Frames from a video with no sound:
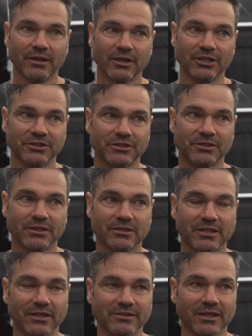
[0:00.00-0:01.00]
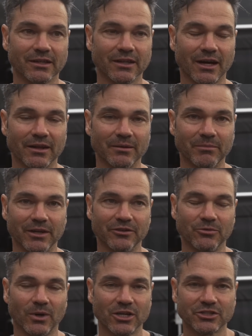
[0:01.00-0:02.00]
Because it sounds like a lot of the
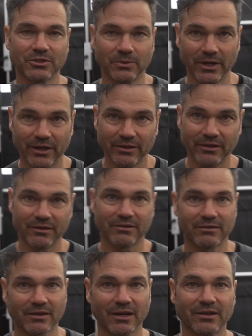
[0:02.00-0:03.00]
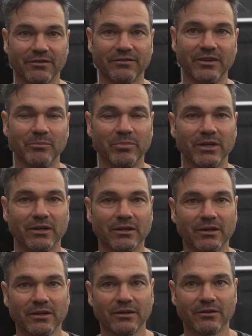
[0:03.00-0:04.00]
mud's washed away, the kind of steep bit,
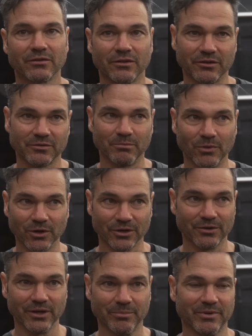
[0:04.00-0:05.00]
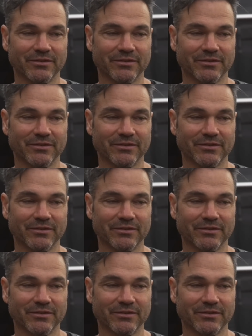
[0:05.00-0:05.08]
so there's more grip.